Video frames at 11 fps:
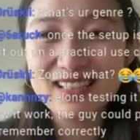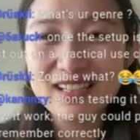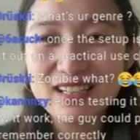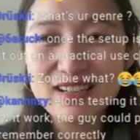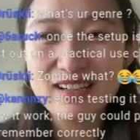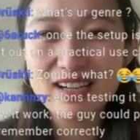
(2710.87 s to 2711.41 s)

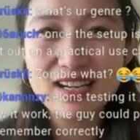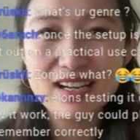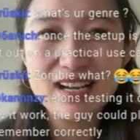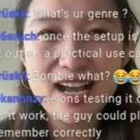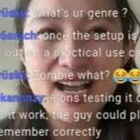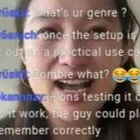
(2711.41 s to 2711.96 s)

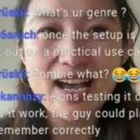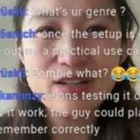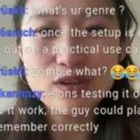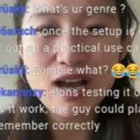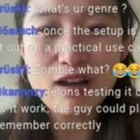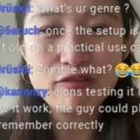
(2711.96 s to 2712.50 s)
I don't
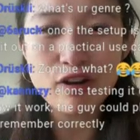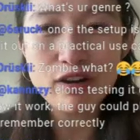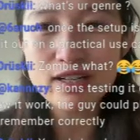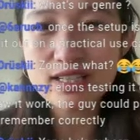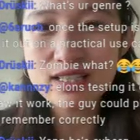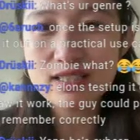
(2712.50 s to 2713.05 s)
know how far
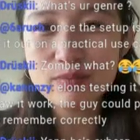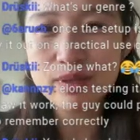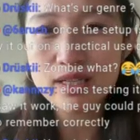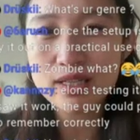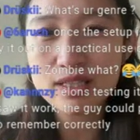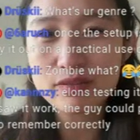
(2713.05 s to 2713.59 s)
it is, but
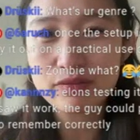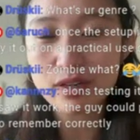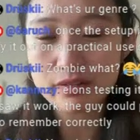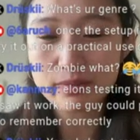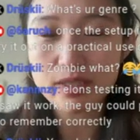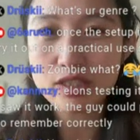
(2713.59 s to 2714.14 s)
it is far
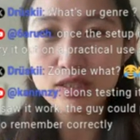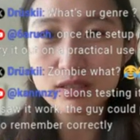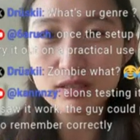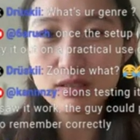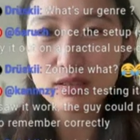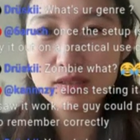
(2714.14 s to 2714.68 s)
from each
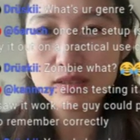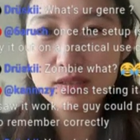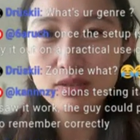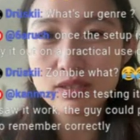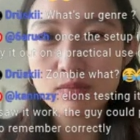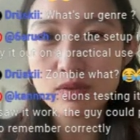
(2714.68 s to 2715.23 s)
other. Let's go
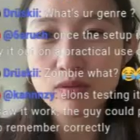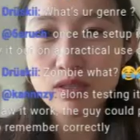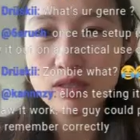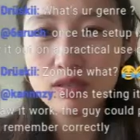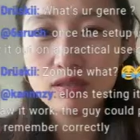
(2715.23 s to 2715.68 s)
Samoa.